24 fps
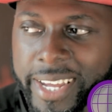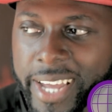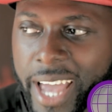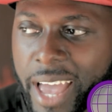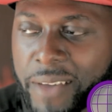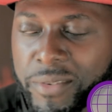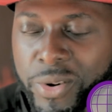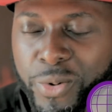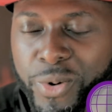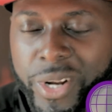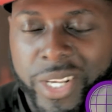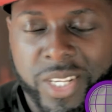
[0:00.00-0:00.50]

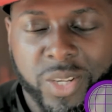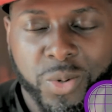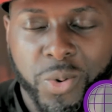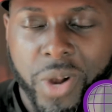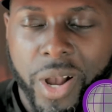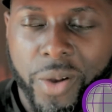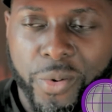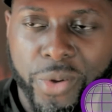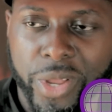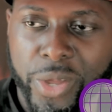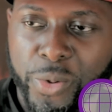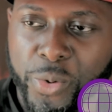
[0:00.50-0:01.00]
having a
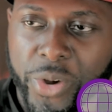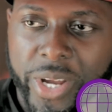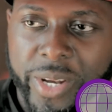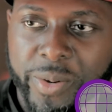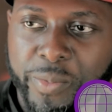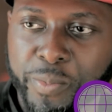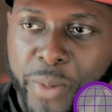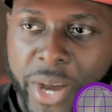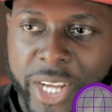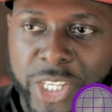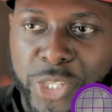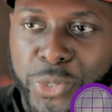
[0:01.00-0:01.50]
restaurant really
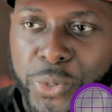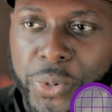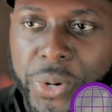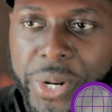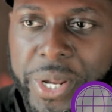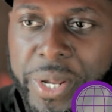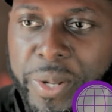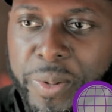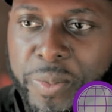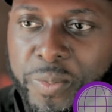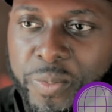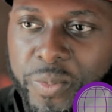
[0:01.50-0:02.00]
wasn't my
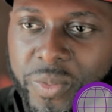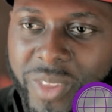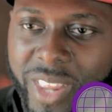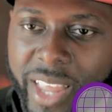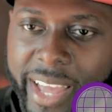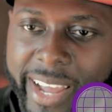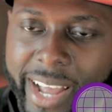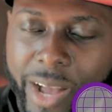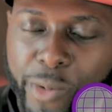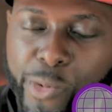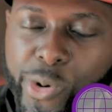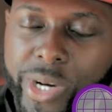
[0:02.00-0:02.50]
dream.
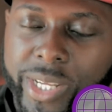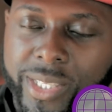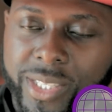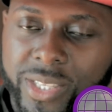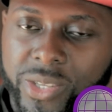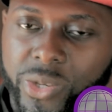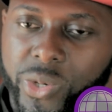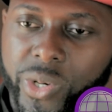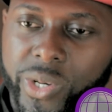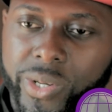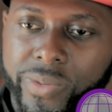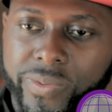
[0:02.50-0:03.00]
I wanted
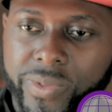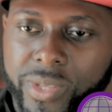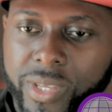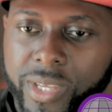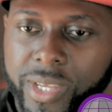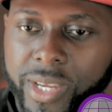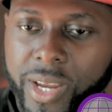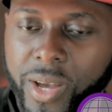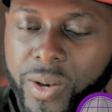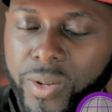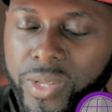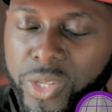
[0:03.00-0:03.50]

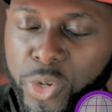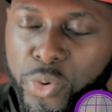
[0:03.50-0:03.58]
to,